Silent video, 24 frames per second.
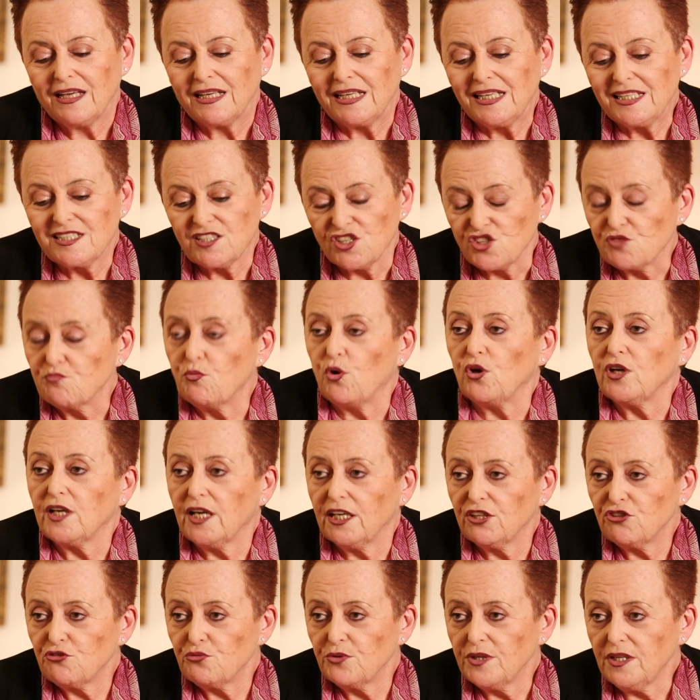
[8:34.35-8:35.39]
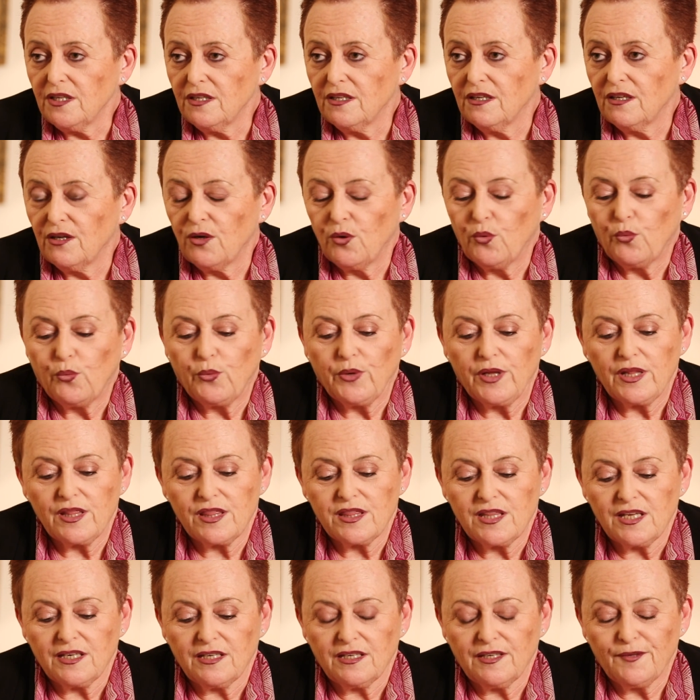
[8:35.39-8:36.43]
it's a small country
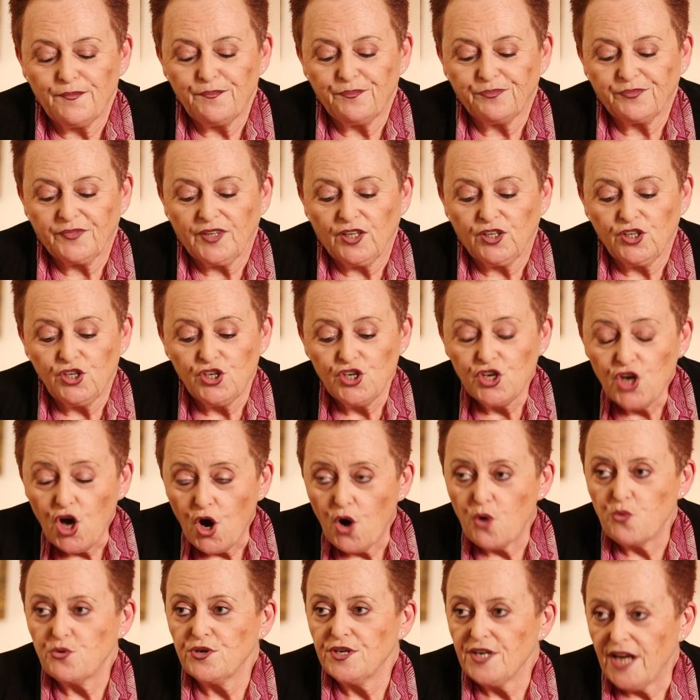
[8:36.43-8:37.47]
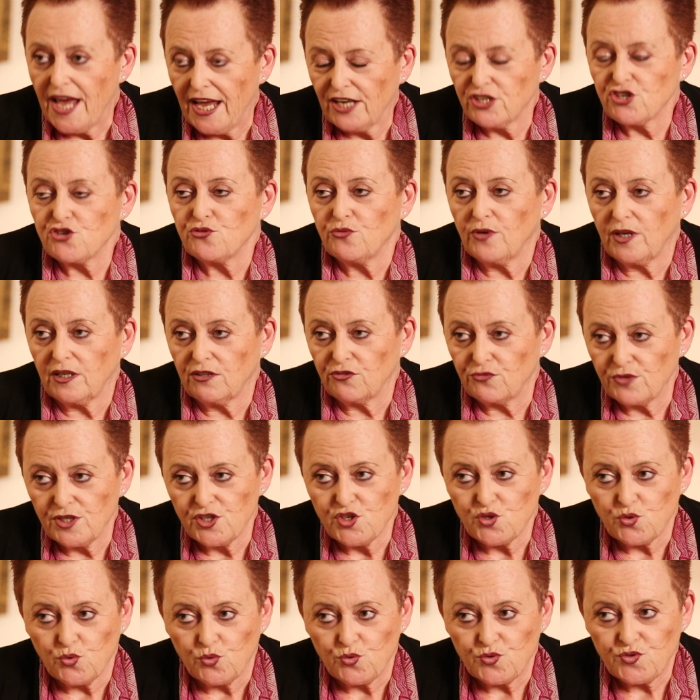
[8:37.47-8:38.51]
with no natural
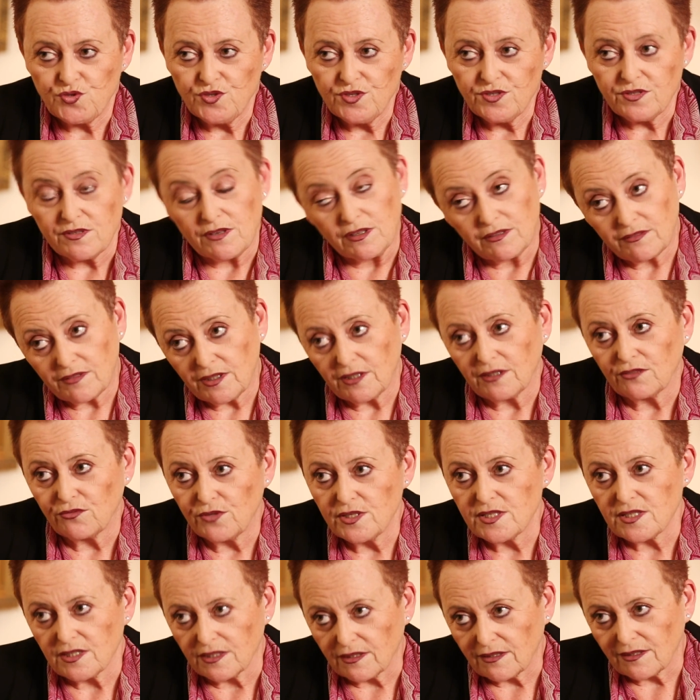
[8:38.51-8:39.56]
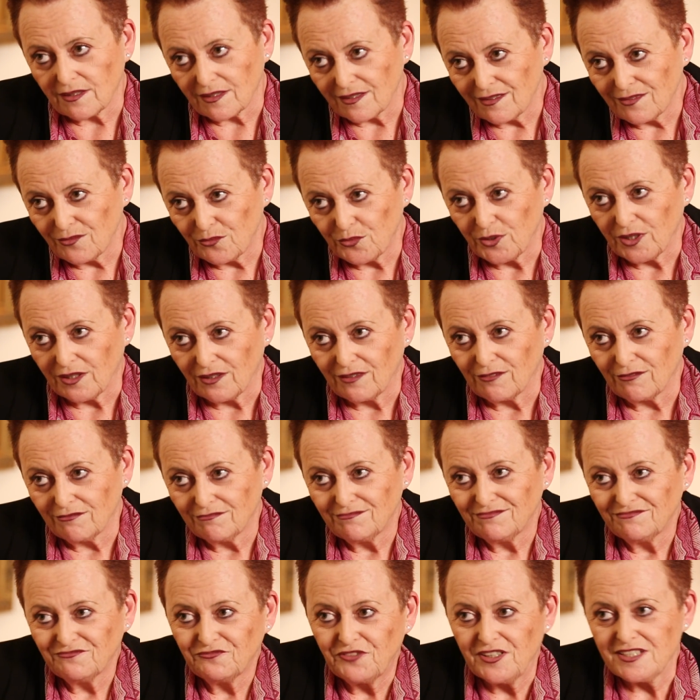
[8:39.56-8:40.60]
resources. Until recently, we are
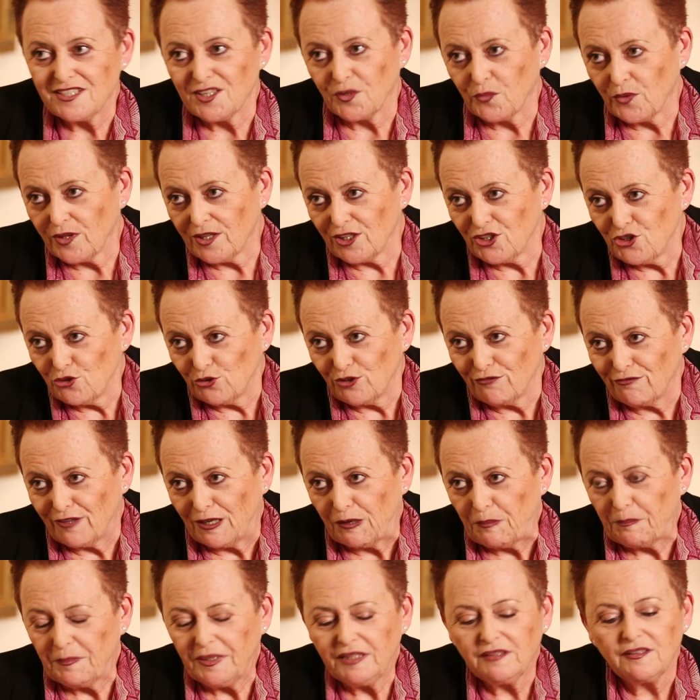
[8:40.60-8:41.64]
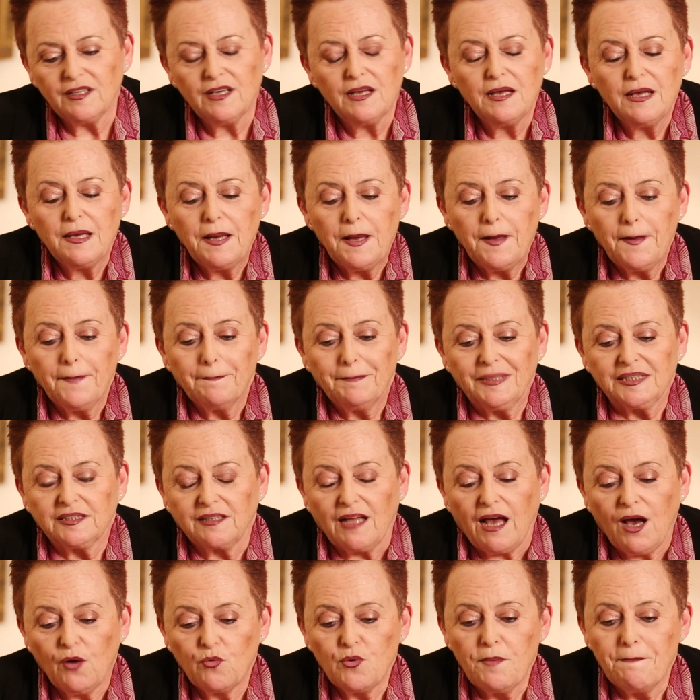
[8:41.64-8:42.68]
facing with the new development. But
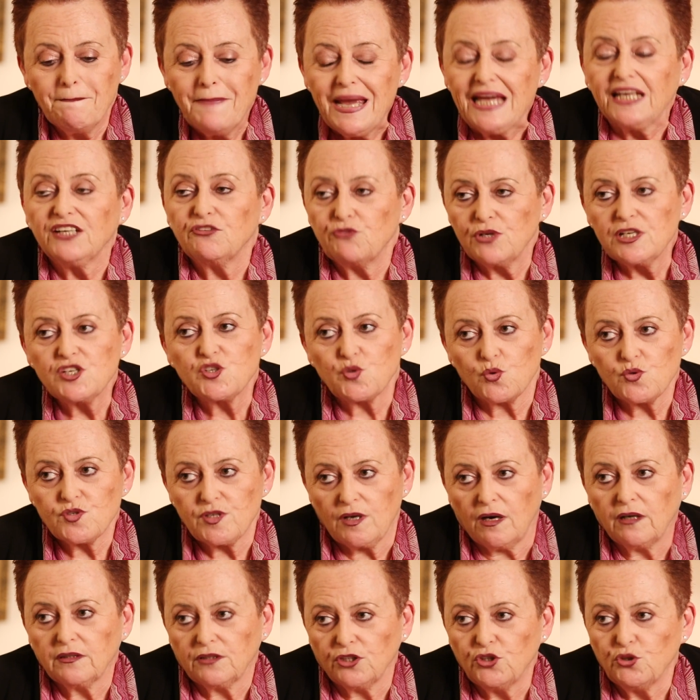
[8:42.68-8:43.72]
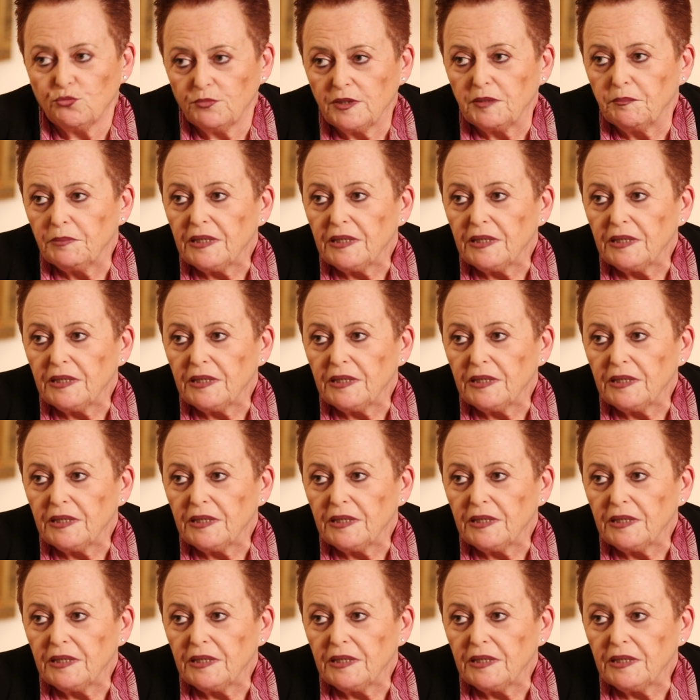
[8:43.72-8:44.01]
our main resource are the human